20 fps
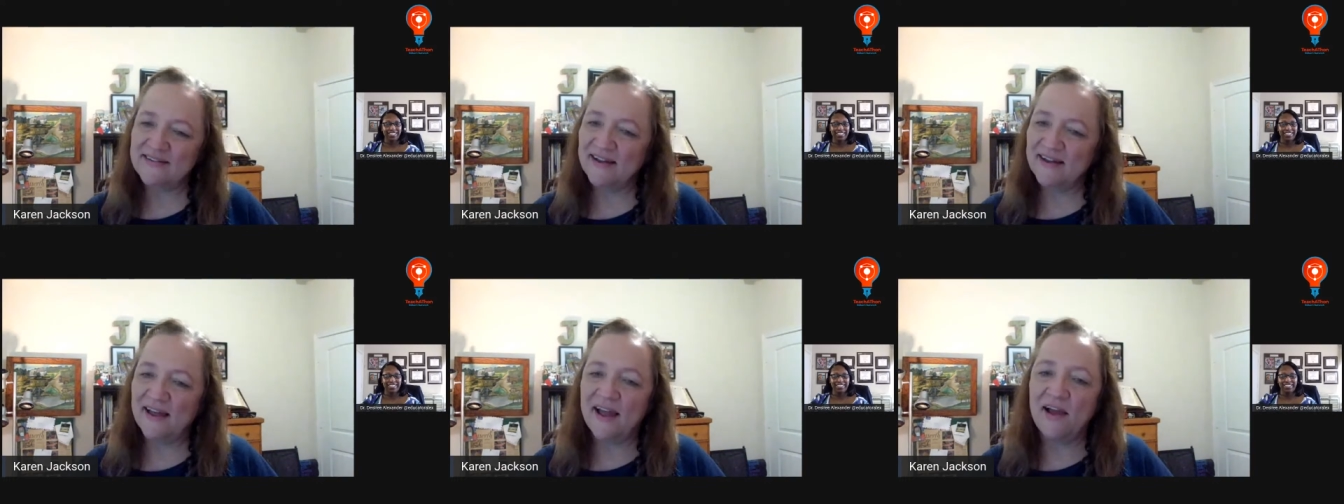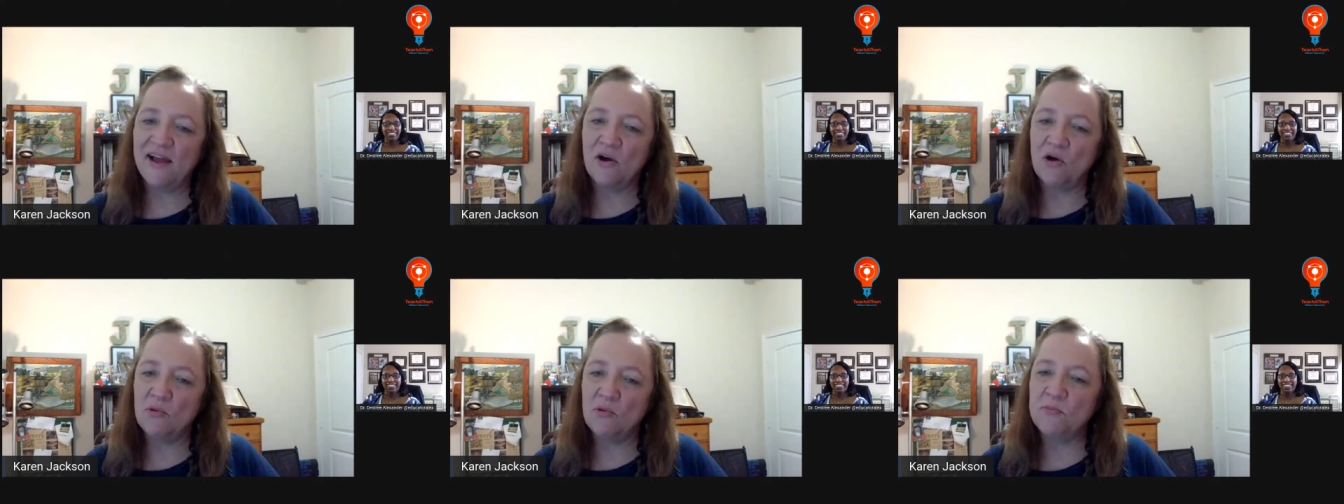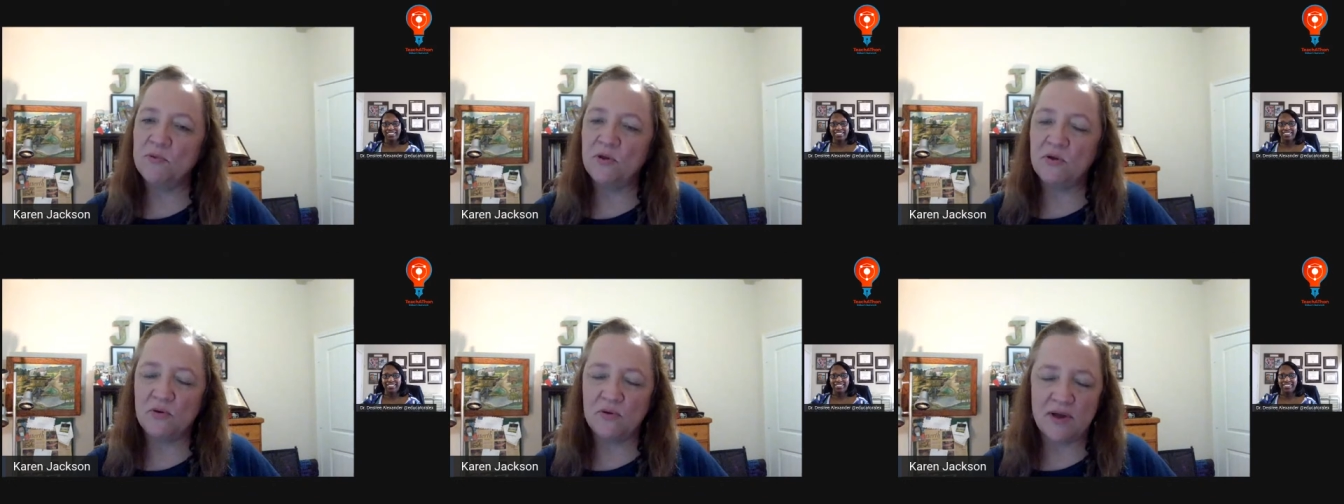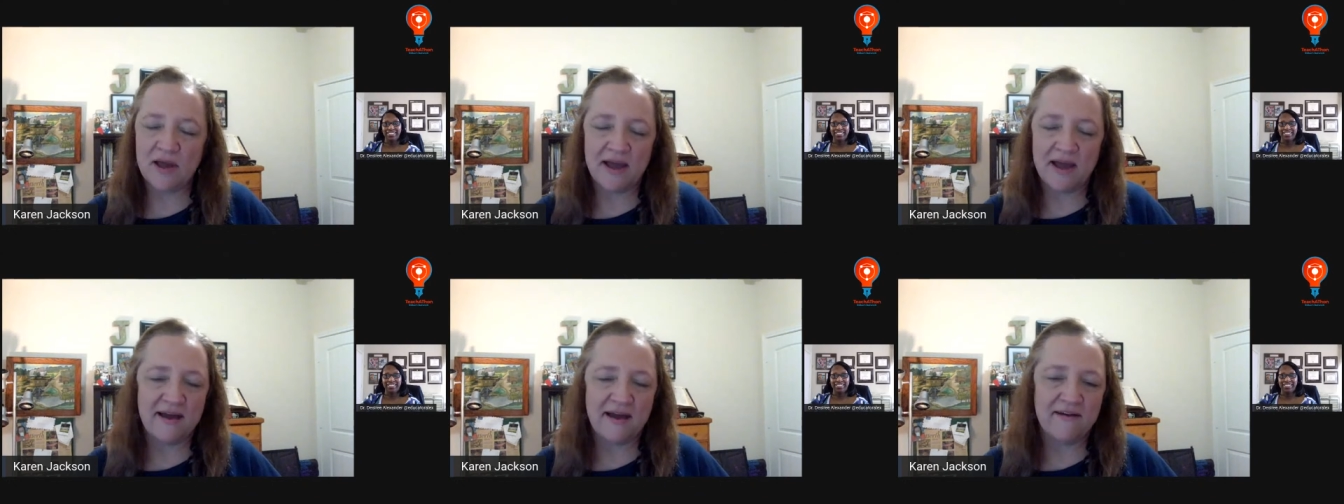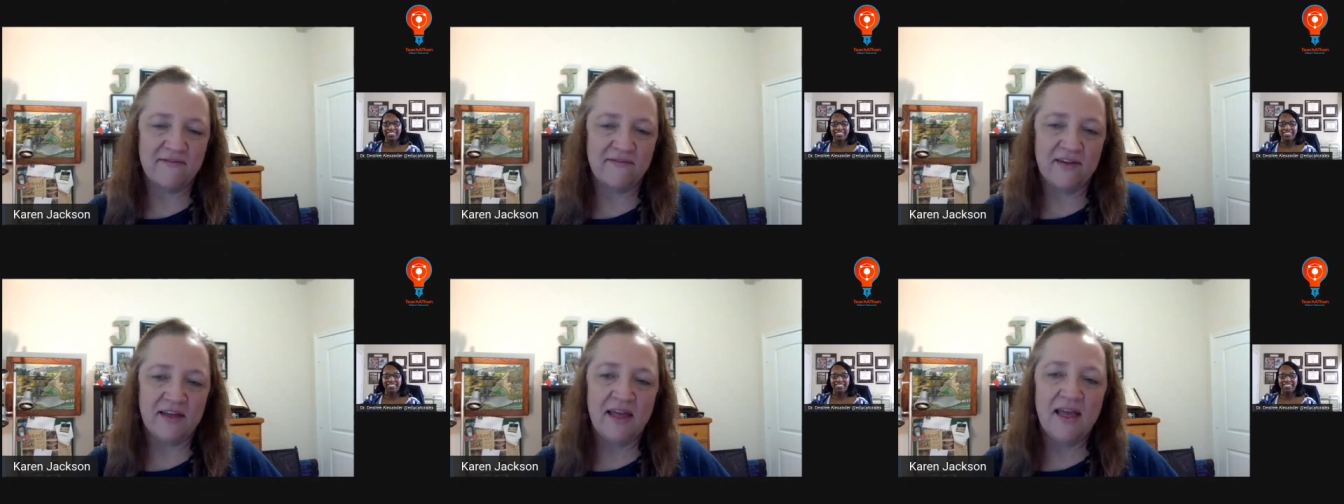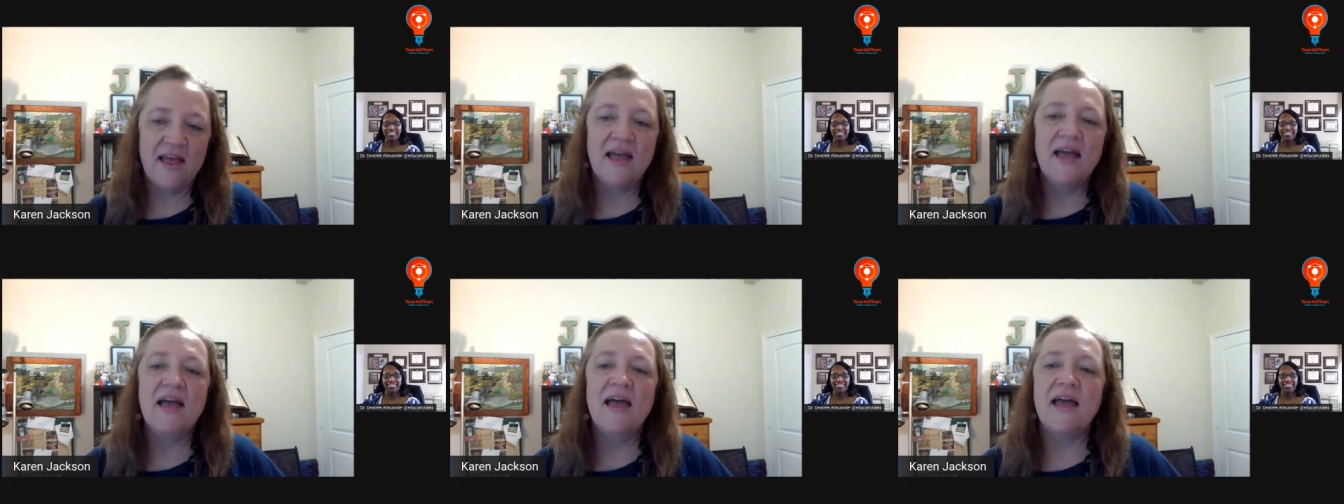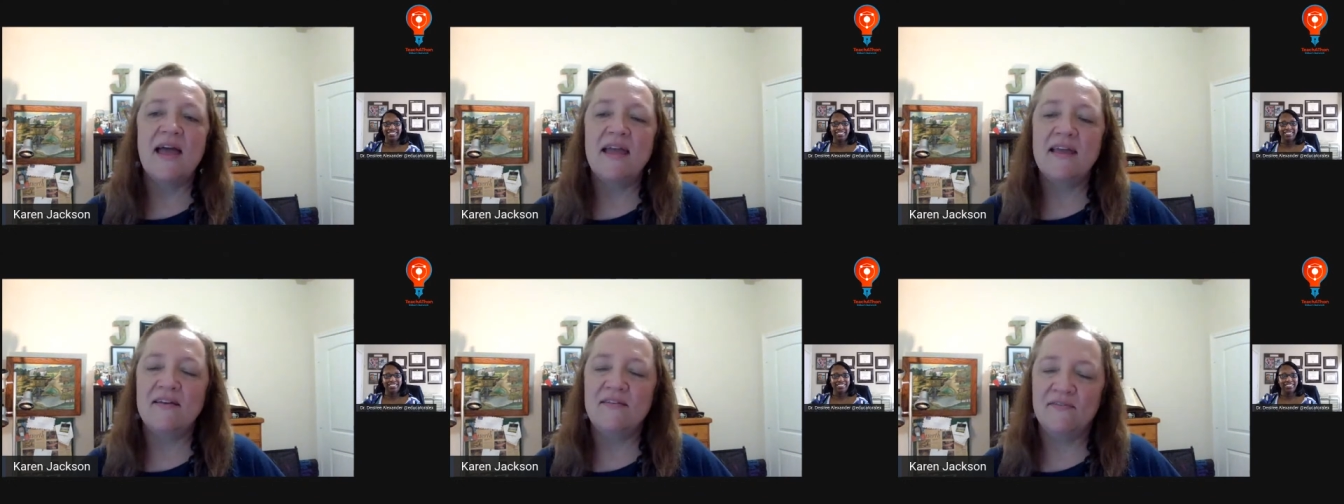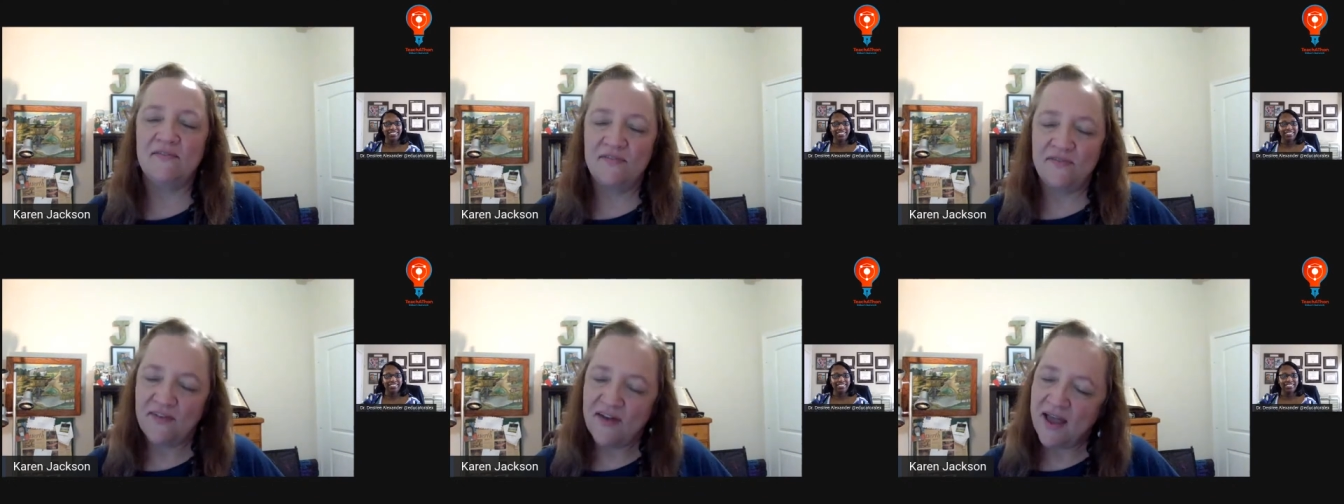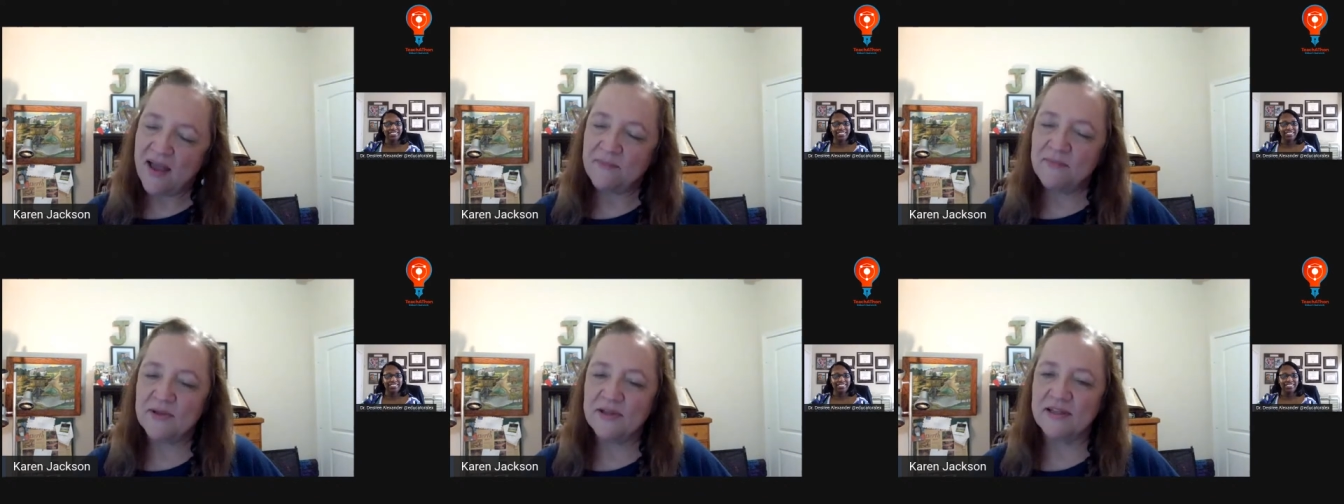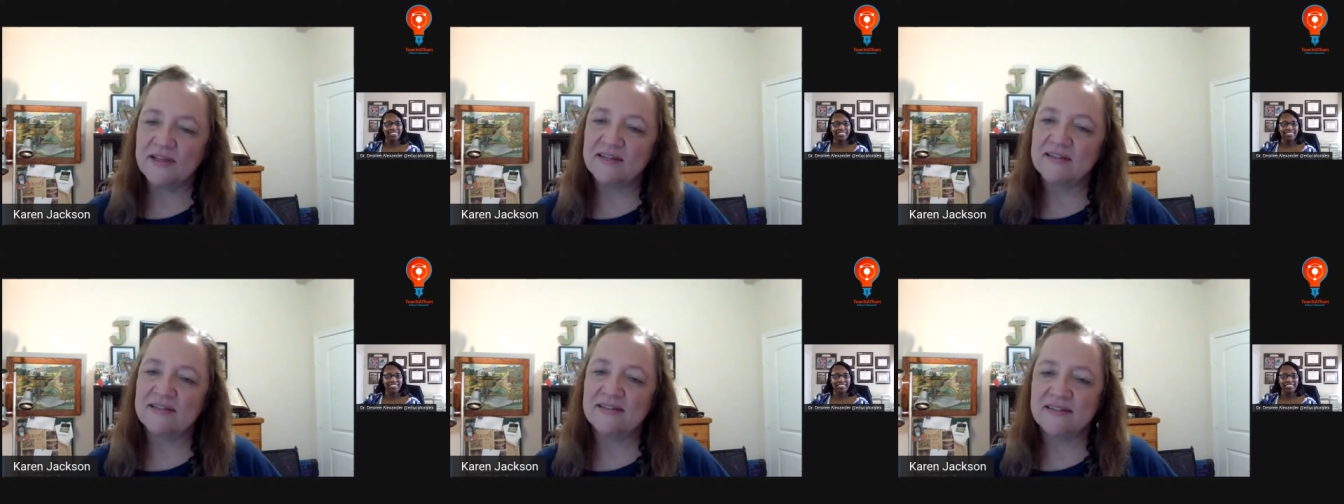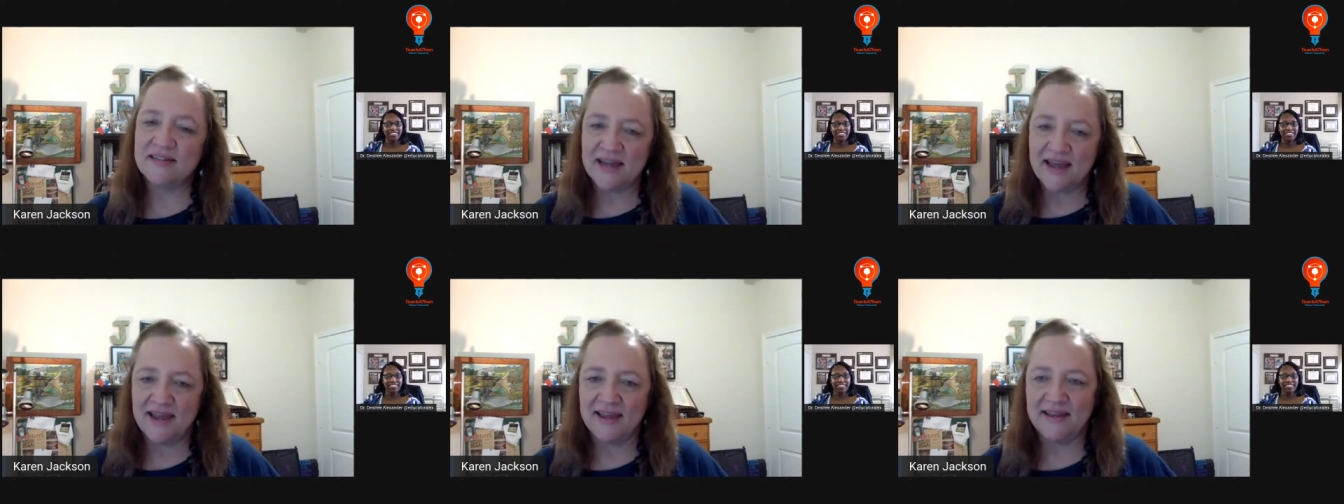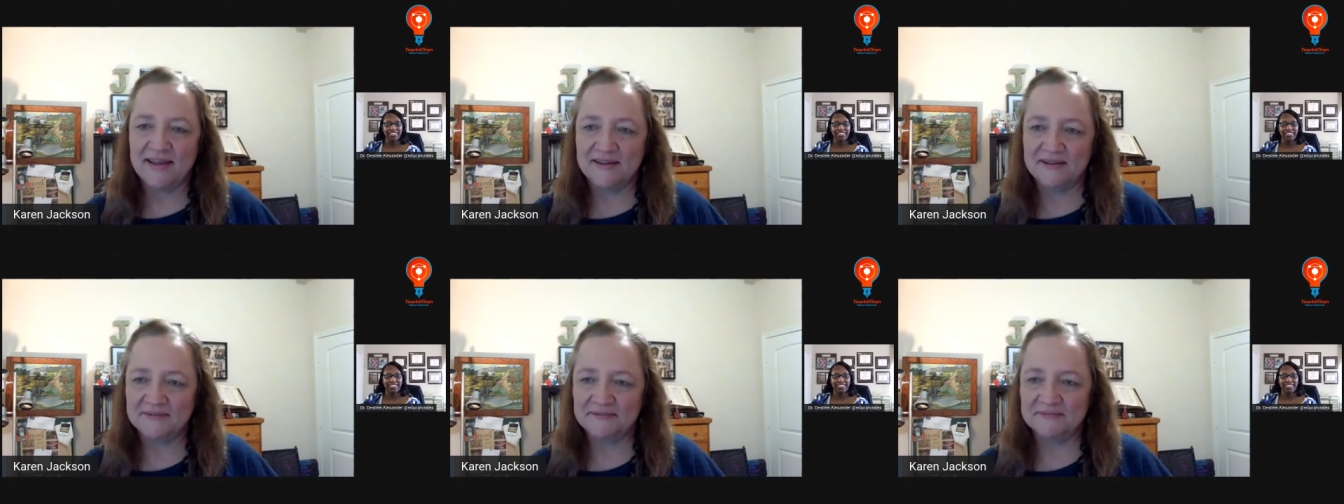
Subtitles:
I hope you have a fabulous day.